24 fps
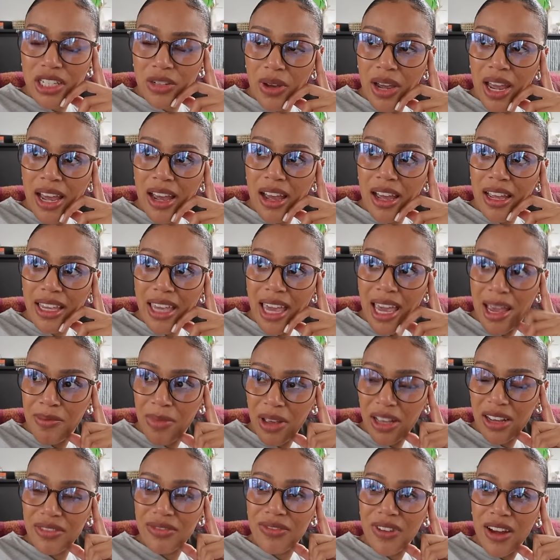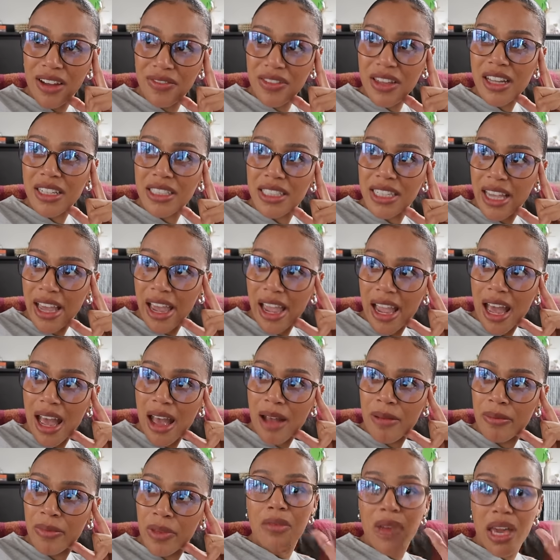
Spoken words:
So I came back at 5:30 a.m.,